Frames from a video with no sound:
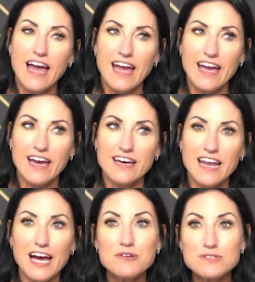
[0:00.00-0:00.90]
And
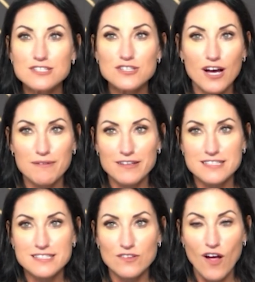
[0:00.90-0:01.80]
I used to talk about
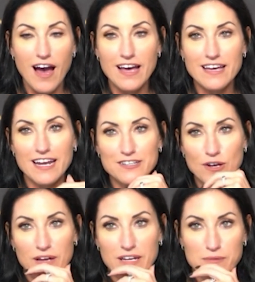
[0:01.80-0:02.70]
this a lot and I
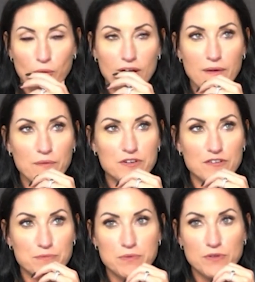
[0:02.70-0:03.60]
don't anymore. And I wonder
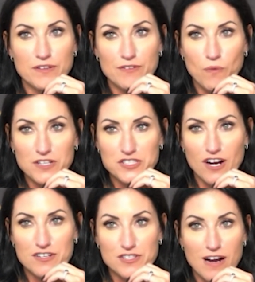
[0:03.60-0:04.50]
if people even watch
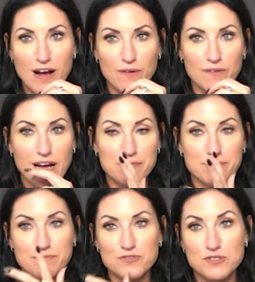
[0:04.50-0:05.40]
ours or how I'm
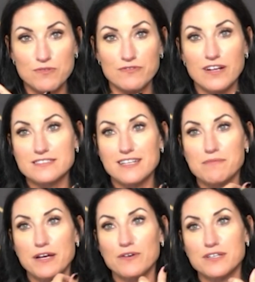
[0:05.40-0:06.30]
just reflecting
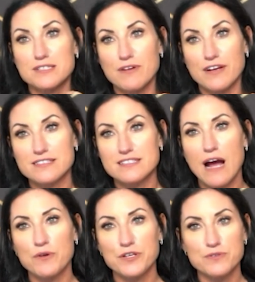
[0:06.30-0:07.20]
on my own experience and
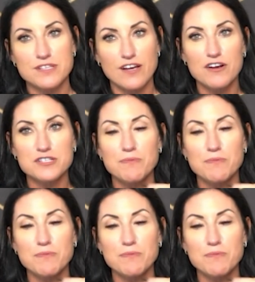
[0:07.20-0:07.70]
how we're using ours.